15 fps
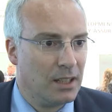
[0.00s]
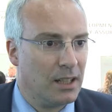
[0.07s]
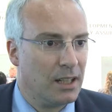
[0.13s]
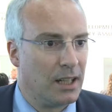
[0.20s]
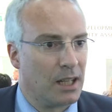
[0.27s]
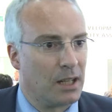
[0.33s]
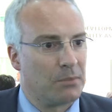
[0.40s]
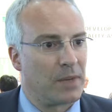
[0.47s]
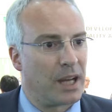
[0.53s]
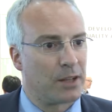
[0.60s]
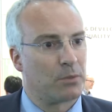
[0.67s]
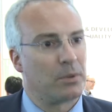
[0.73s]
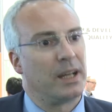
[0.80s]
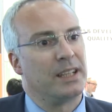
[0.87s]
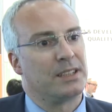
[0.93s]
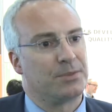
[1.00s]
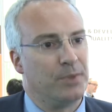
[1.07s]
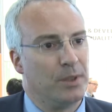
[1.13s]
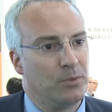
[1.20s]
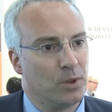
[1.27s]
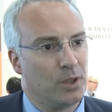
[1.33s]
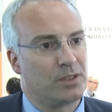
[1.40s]
Um, otherwise,
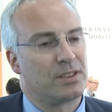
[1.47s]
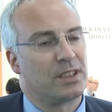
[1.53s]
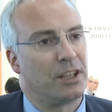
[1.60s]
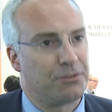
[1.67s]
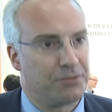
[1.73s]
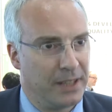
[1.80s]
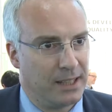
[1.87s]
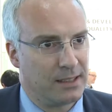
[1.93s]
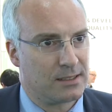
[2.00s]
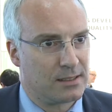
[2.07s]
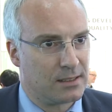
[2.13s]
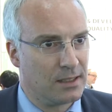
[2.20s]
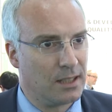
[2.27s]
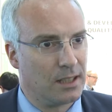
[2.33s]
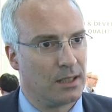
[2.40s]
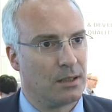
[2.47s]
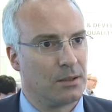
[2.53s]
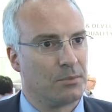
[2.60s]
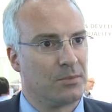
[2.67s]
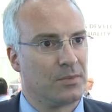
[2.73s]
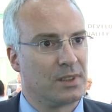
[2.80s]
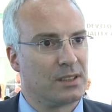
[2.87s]
we would affect
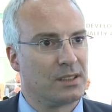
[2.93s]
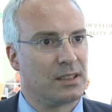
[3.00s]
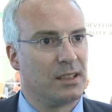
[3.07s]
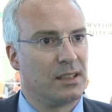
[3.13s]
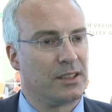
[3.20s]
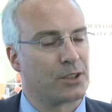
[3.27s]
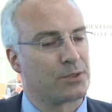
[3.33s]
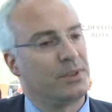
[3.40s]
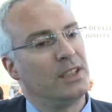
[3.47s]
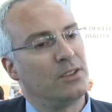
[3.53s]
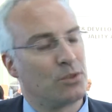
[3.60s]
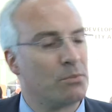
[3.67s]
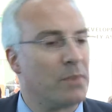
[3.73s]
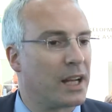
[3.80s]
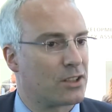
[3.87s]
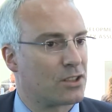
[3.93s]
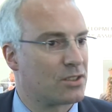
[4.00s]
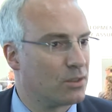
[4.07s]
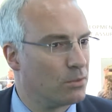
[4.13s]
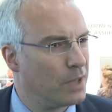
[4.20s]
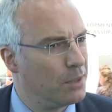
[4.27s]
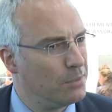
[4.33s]
um, the, the, grid too much.
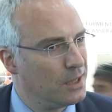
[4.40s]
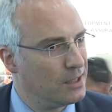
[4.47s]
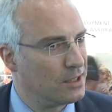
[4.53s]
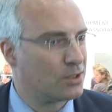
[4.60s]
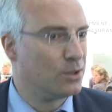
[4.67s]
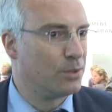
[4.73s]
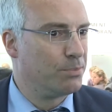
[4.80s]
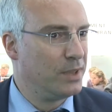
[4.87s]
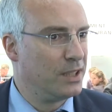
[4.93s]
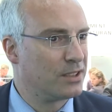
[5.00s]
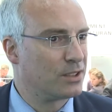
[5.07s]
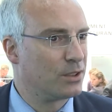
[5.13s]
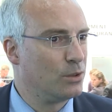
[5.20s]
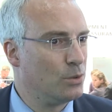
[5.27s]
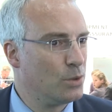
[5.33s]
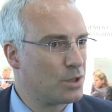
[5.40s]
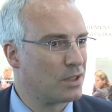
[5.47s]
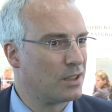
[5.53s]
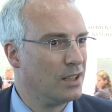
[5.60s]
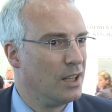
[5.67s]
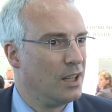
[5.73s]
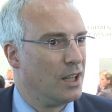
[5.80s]
So maybe this could be a
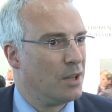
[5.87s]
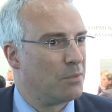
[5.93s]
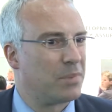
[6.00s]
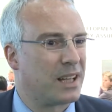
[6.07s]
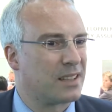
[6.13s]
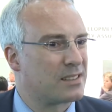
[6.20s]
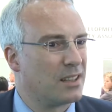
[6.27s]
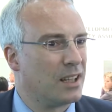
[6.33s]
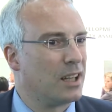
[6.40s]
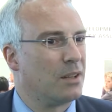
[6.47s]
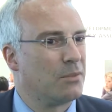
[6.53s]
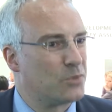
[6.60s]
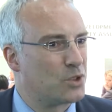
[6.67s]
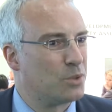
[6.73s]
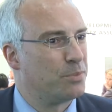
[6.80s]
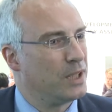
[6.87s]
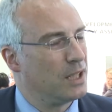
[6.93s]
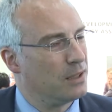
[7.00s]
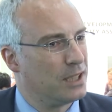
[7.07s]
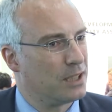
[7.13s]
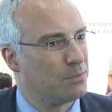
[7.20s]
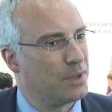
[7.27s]
solution. But um, to be
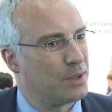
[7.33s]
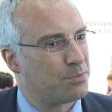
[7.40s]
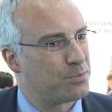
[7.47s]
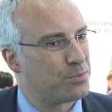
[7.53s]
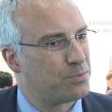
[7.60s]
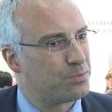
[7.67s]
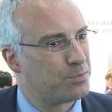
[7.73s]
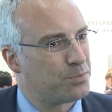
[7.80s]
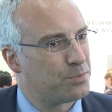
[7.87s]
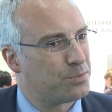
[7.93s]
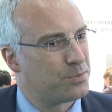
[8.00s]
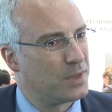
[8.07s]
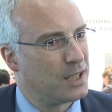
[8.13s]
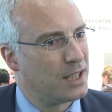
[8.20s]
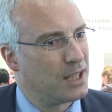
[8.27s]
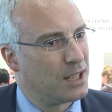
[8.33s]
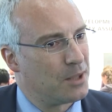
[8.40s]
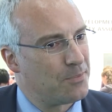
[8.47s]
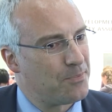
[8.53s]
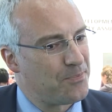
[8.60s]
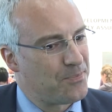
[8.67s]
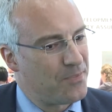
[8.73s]
a little bit
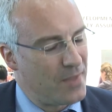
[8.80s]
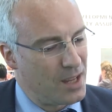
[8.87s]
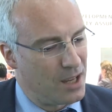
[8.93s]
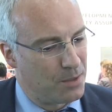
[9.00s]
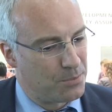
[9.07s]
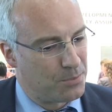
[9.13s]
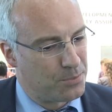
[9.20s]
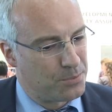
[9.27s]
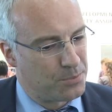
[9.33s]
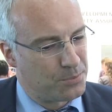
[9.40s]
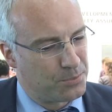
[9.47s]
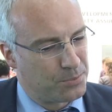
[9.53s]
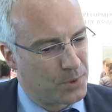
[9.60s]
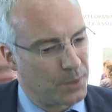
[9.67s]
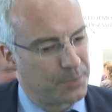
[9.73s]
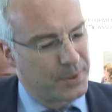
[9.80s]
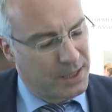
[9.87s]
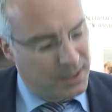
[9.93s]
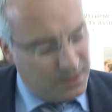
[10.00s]
um, um proper,